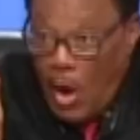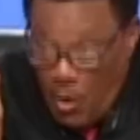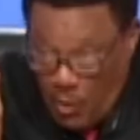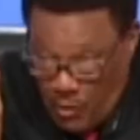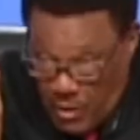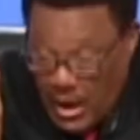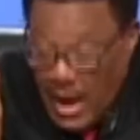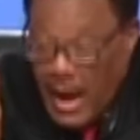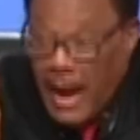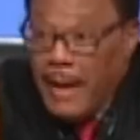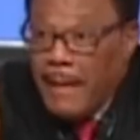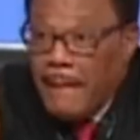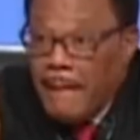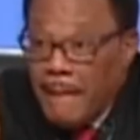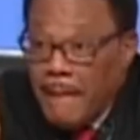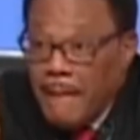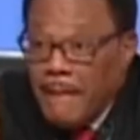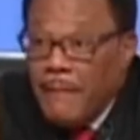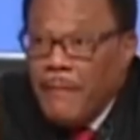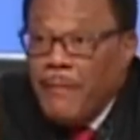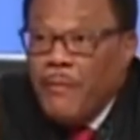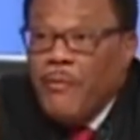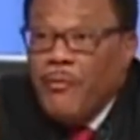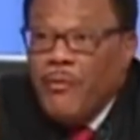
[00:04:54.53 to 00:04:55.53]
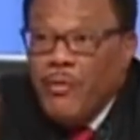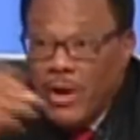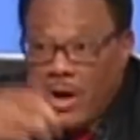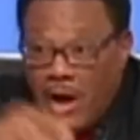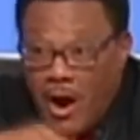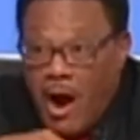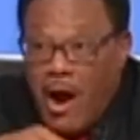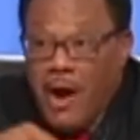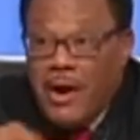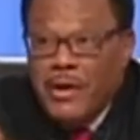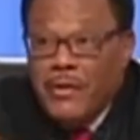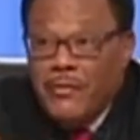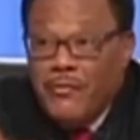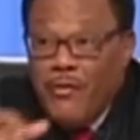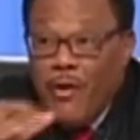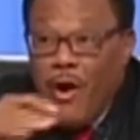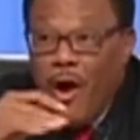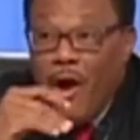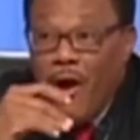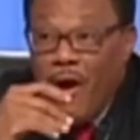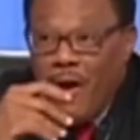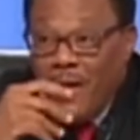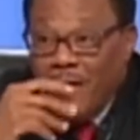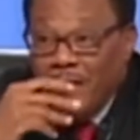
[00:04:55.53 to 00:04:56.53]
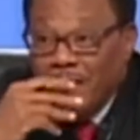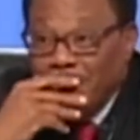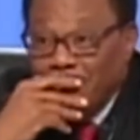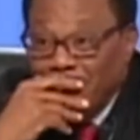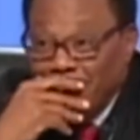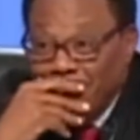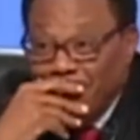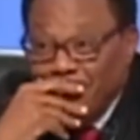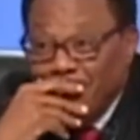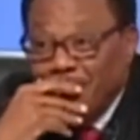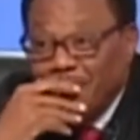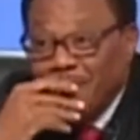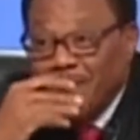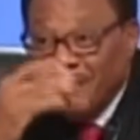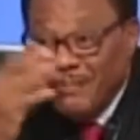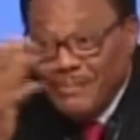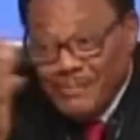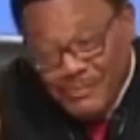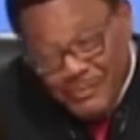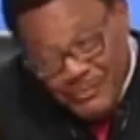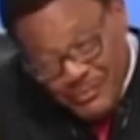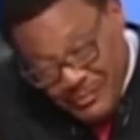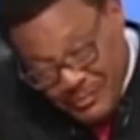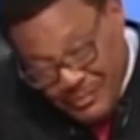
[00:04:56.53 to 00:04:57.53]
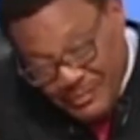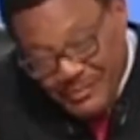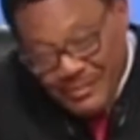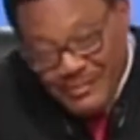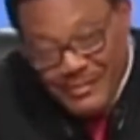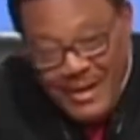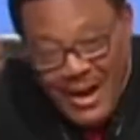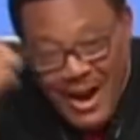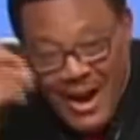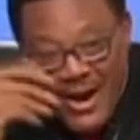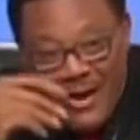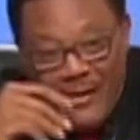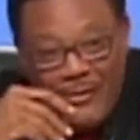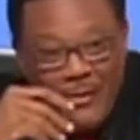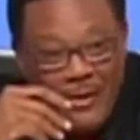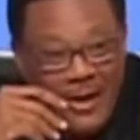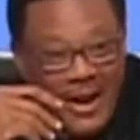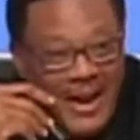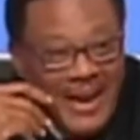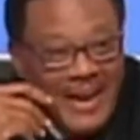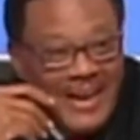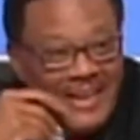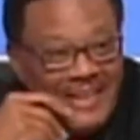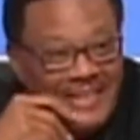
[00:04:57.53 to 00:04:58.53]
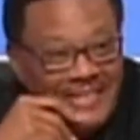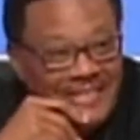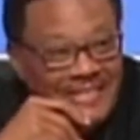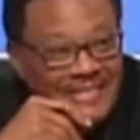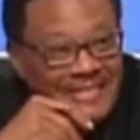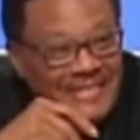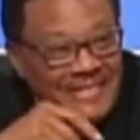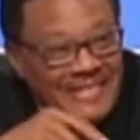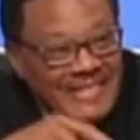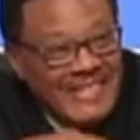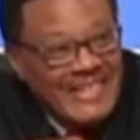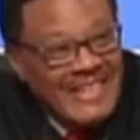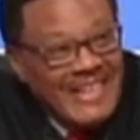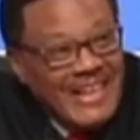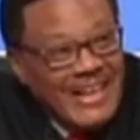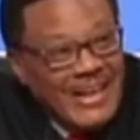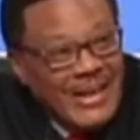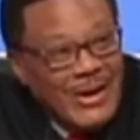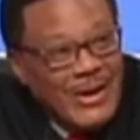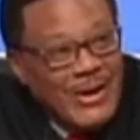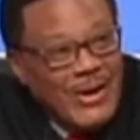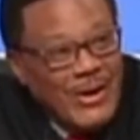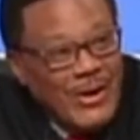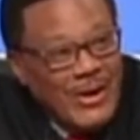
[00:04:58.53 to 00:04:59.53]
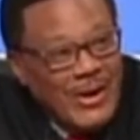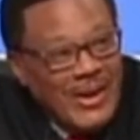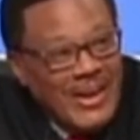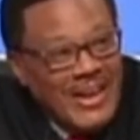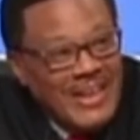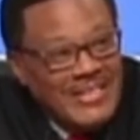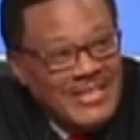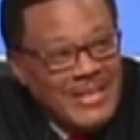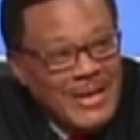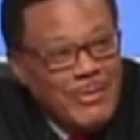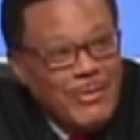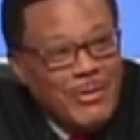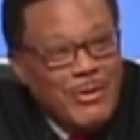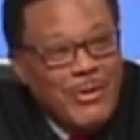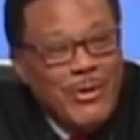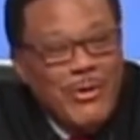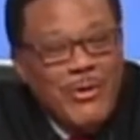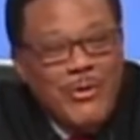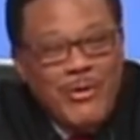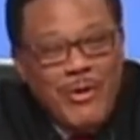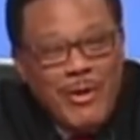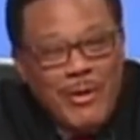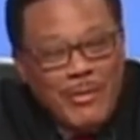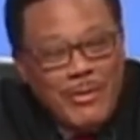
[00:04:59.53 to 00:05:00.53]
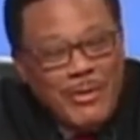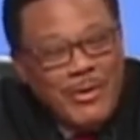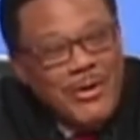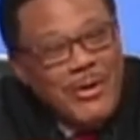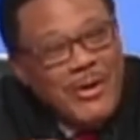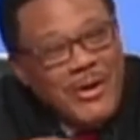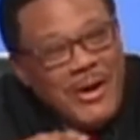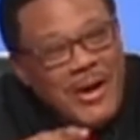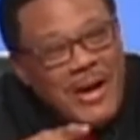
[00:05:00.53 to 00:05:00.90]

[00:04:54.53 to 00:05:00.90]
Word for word: Okay. Regarding fraud. Yeah. All right. Go ahead. Typical criminal.